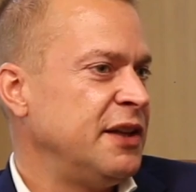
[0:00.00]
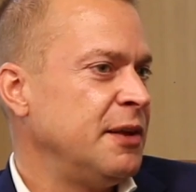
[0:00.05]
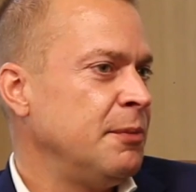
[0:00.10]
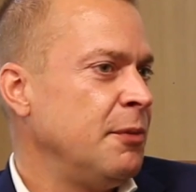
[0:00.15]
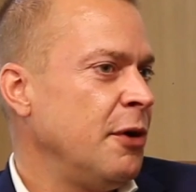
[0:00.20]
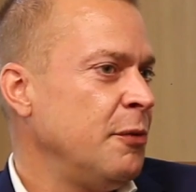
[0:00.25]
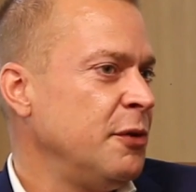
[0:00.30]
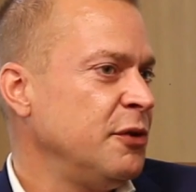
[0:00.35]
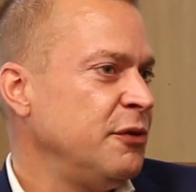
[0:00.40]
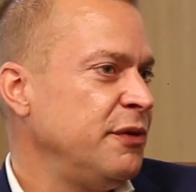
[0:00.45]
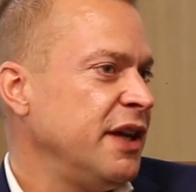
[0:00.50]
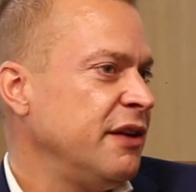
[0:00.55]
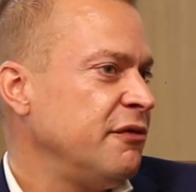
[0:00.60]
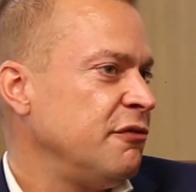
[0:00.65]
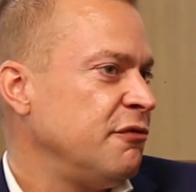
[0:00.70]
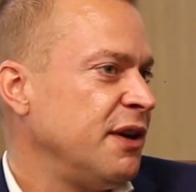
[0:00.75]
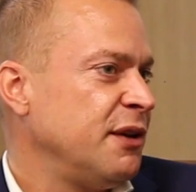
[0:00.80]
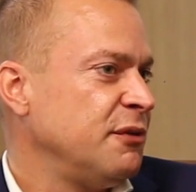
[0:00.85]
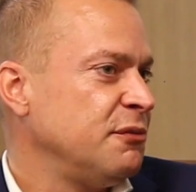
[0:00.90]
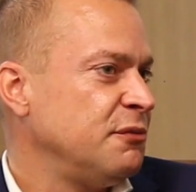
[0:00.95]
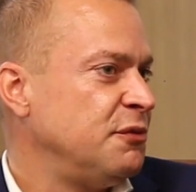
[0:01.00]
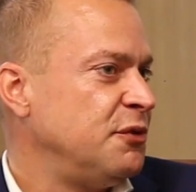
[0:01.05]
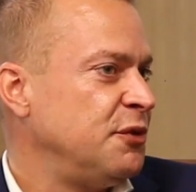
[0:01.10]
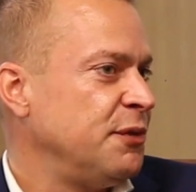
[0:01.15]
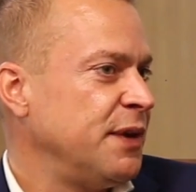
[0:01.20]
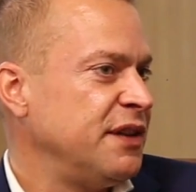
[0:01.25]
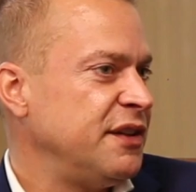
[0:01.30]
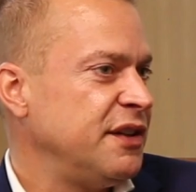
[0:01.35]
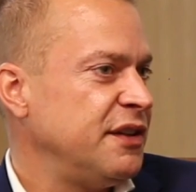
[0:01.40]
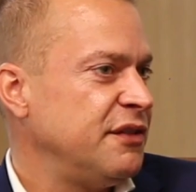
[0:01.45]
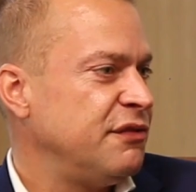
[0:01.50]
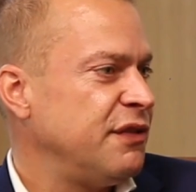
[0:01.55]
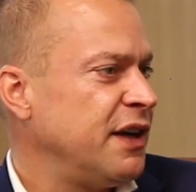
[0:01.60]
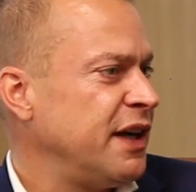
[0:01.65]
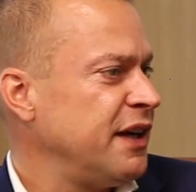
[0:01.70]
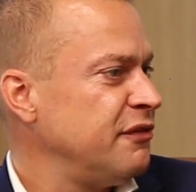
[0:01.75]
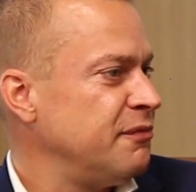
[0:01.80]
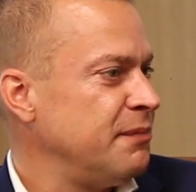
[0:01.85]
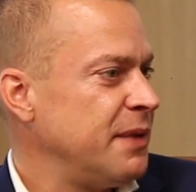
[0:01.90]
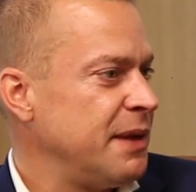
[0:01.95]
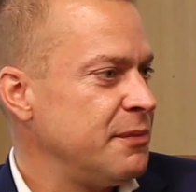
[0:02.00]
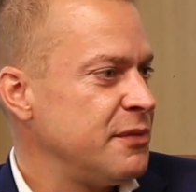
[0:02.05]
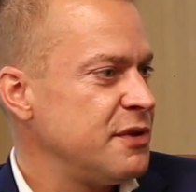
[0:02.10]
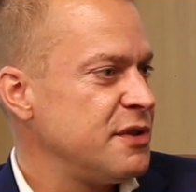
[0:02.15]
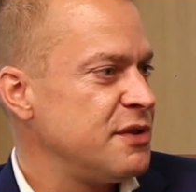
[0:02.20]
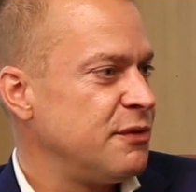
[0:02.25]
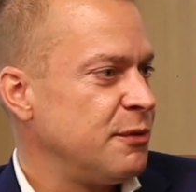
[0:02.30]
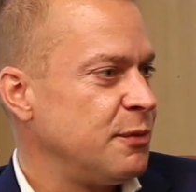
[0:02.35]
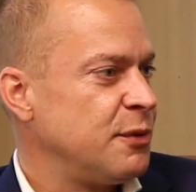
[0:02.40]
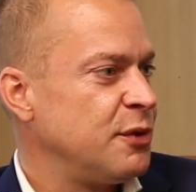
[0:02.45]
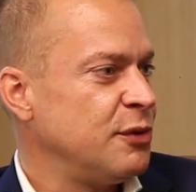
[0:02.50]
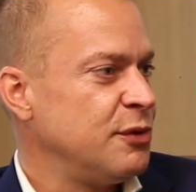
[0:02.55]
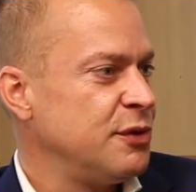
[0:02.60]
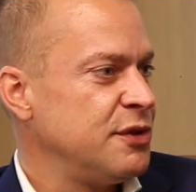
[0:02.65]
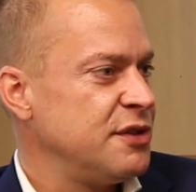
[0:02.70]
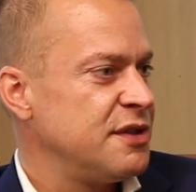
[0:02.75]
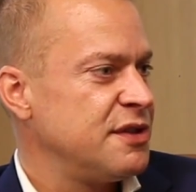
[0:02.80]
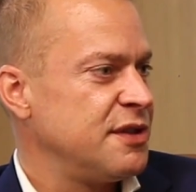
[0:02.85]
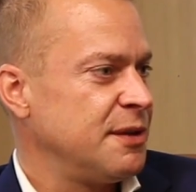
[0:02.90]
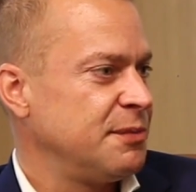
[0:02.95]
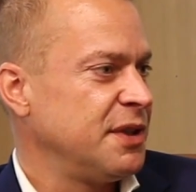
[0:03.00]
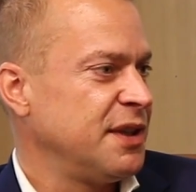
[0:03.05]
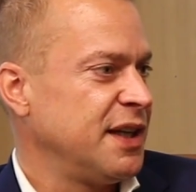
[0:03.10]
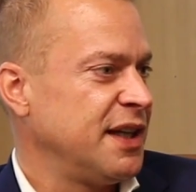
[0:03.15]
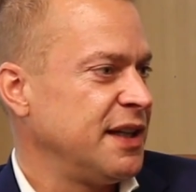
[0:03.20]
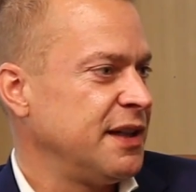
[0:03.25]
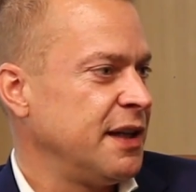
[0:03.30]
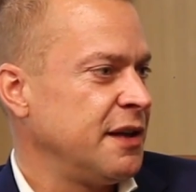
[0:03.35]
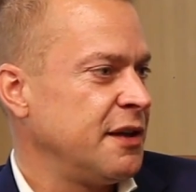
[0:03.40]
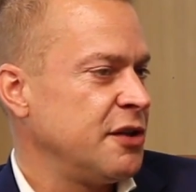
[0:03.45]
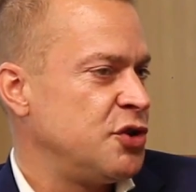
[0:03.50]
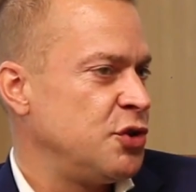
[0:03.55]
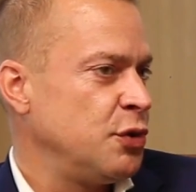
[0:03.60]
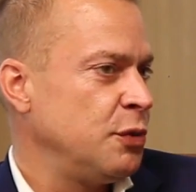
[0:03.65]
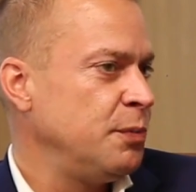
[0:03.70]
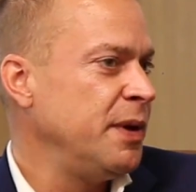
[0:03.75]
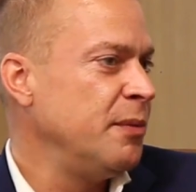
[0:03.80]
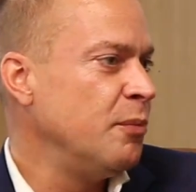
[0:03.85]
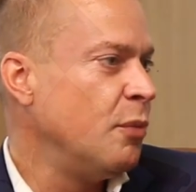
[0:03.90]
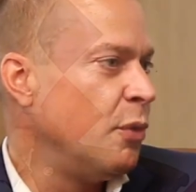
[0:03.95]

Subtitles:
At the moment we have around 25 members from Cluj, something like that. There should be